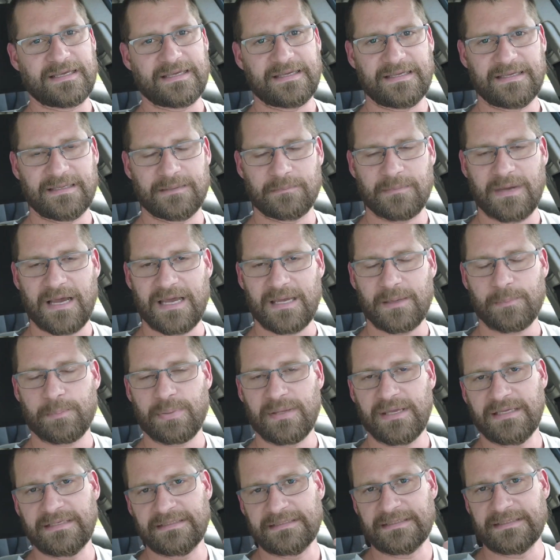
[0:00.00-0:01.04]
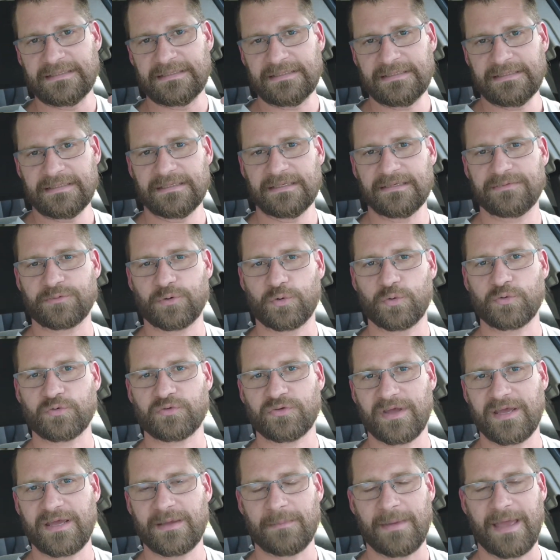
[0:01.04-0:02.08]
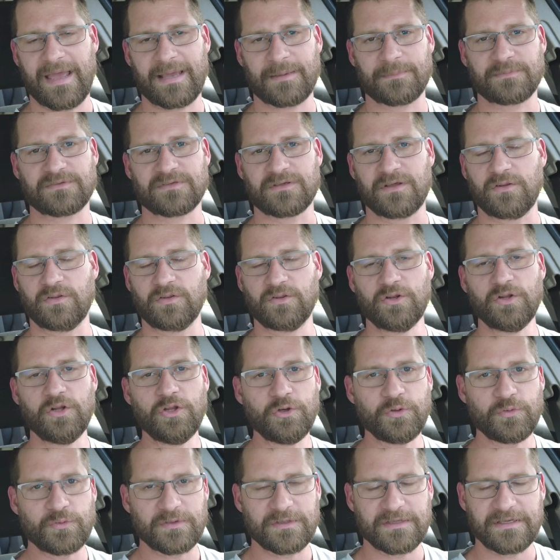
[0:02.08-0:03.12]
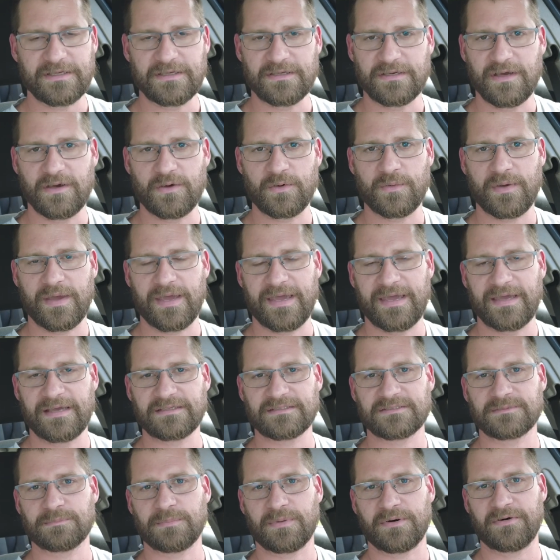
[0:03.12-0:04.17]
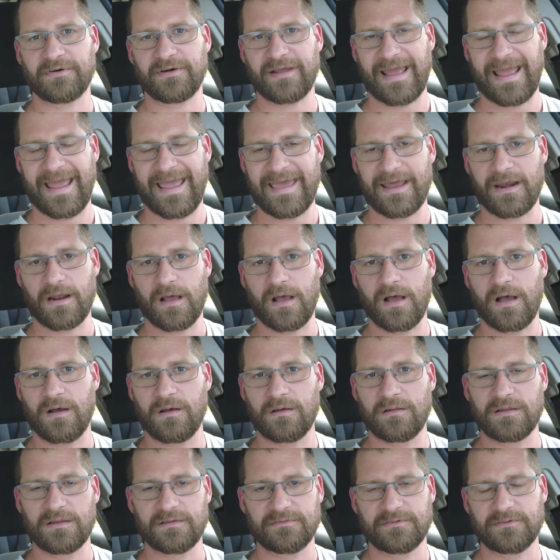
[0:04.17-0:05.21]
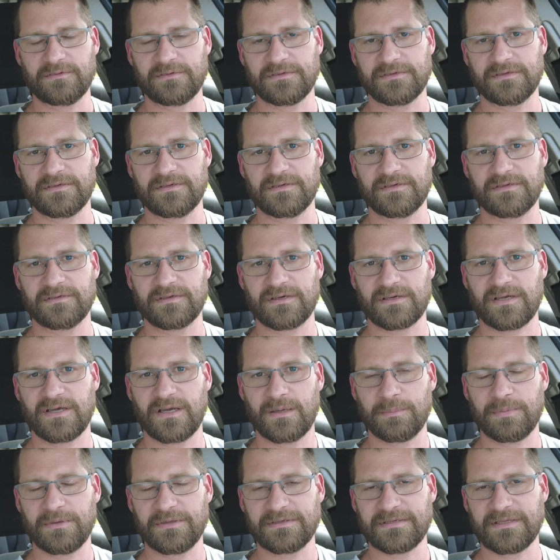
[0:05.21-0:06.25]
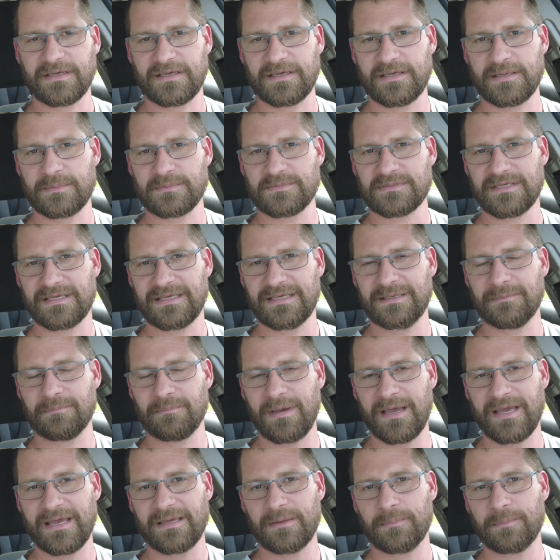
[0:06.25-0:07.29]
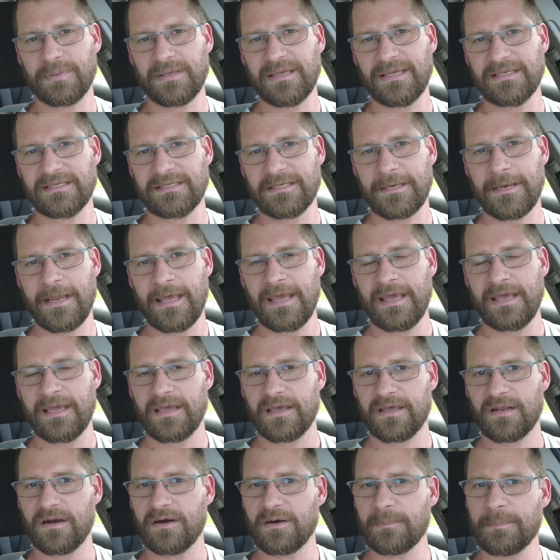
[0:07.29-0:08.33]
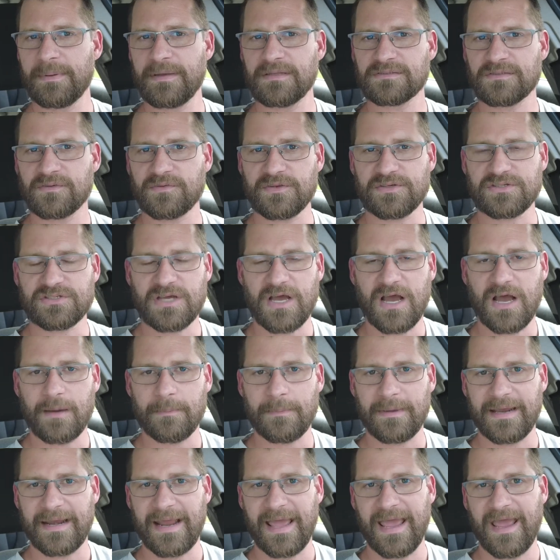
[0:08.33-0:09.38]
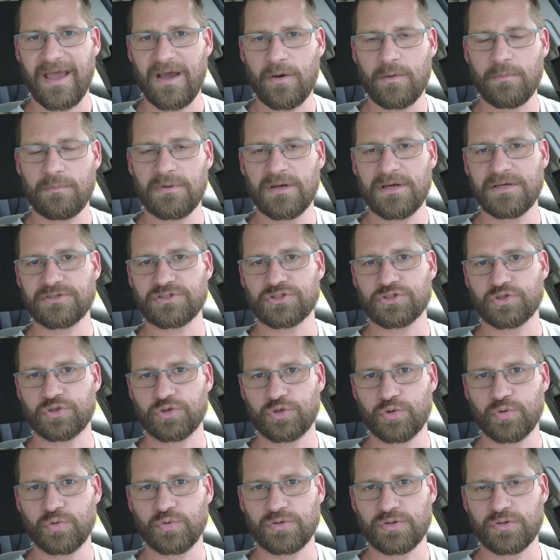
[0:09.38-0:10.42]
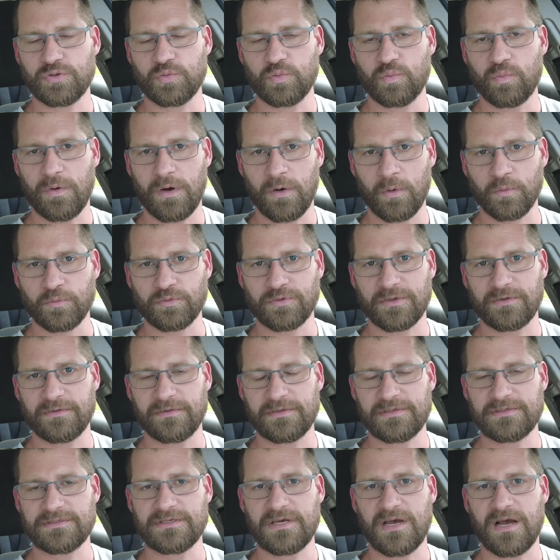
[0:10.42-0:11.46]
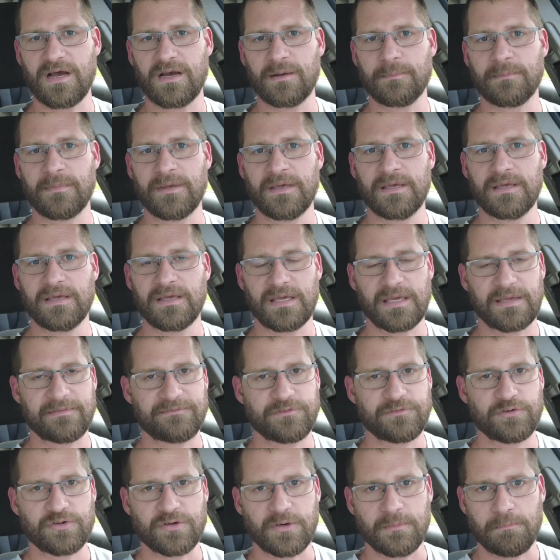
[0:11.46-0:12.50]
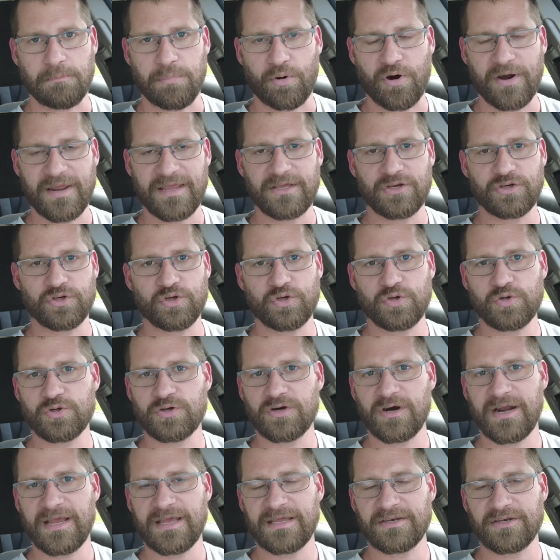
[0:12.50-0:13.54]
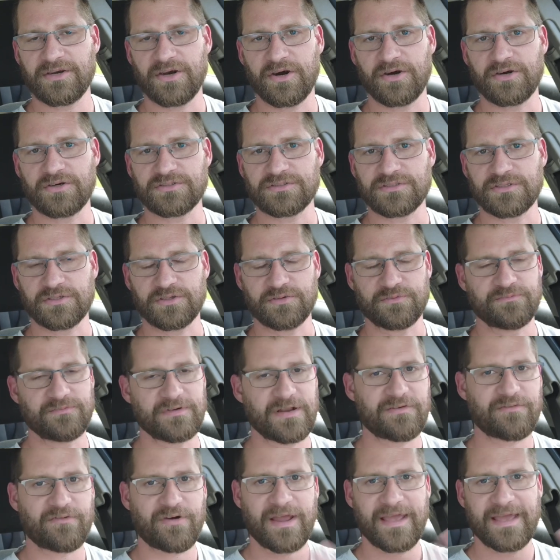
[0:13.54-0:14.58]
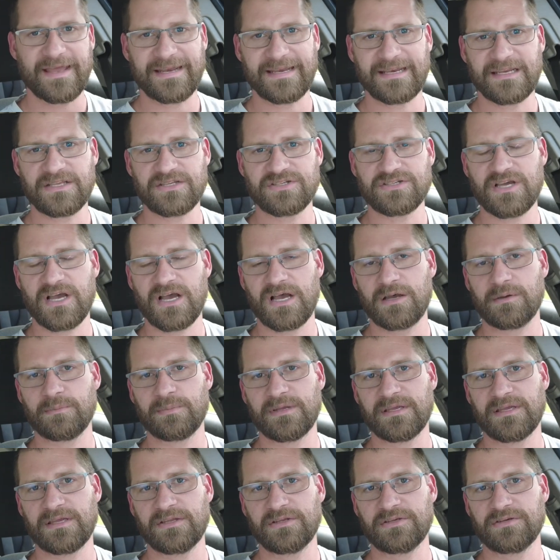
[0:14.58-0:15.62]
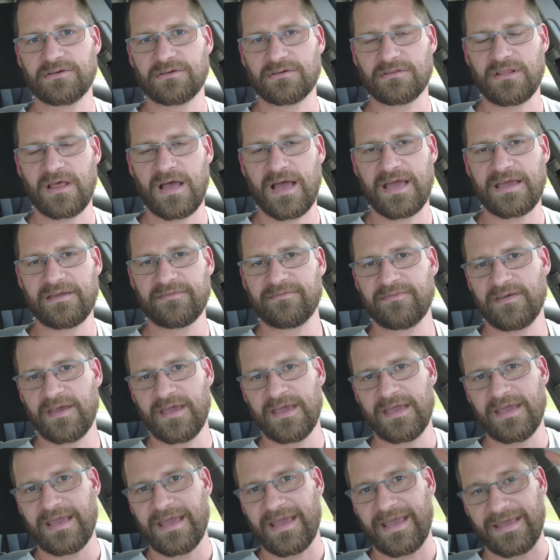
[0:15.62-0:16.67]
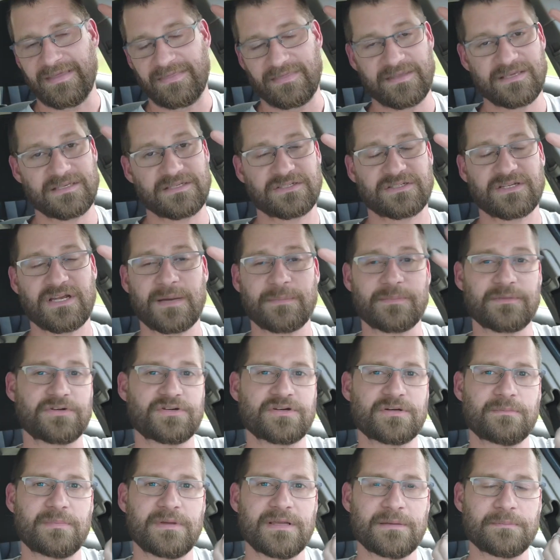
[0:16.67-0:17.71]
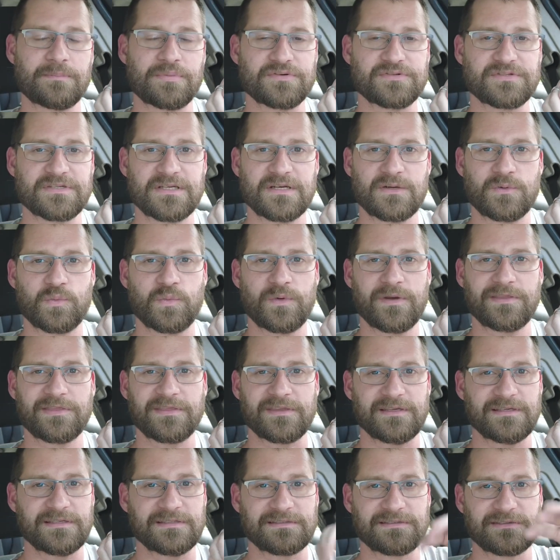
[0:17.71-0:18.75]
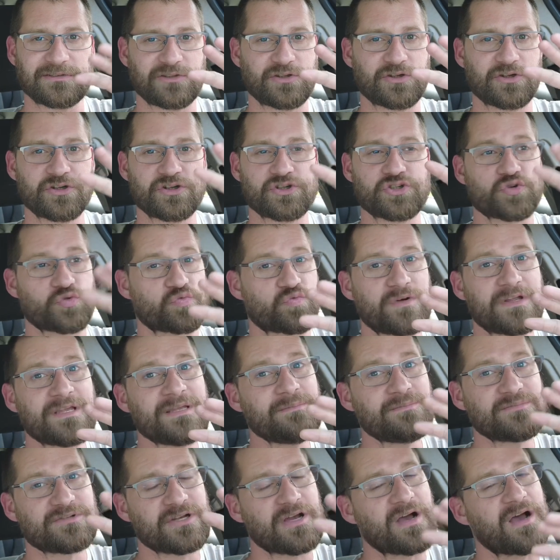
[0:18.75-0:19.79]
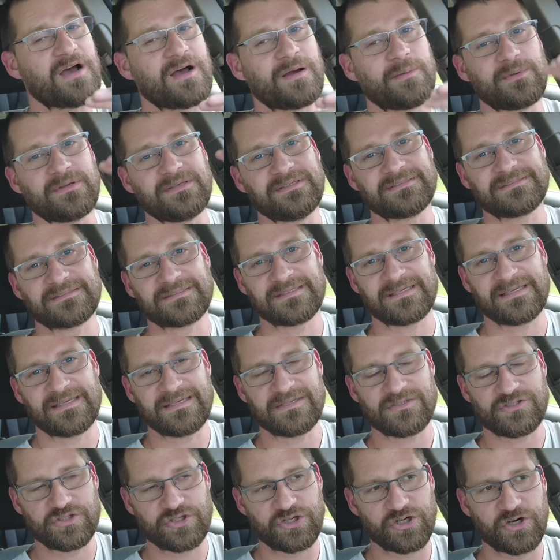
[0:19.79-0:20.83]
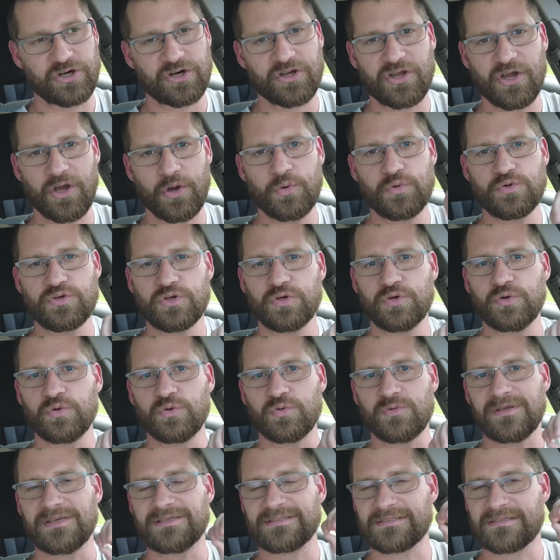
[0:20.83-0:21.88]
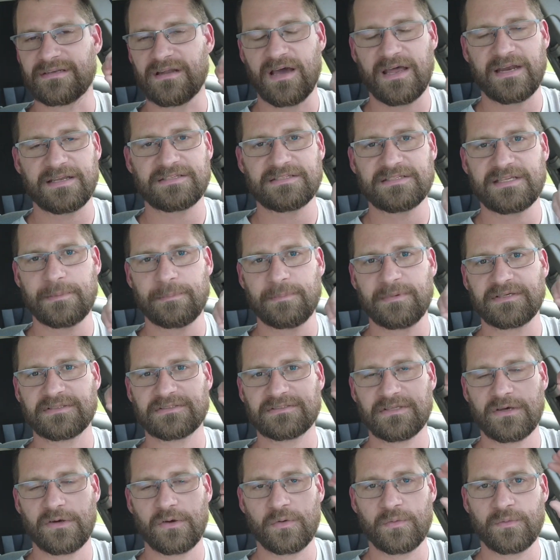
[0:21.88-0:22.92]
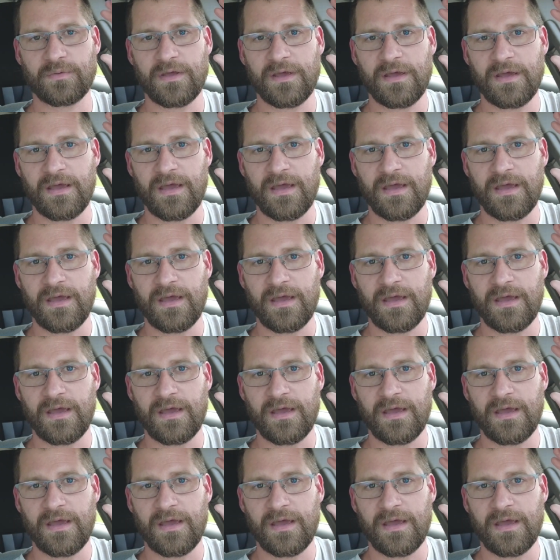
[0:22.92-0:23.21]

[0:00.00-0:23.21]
In my opinion, of course, I am absolutely no expert at all. I've only done it a couple of times. In my opinion, it all depends on the job and how much do you want the job. If you're a brand new grad nurse and you've never had any job in your life, and this job that you're being presented with is your dream job, is, is your go to, is not a stepping stone.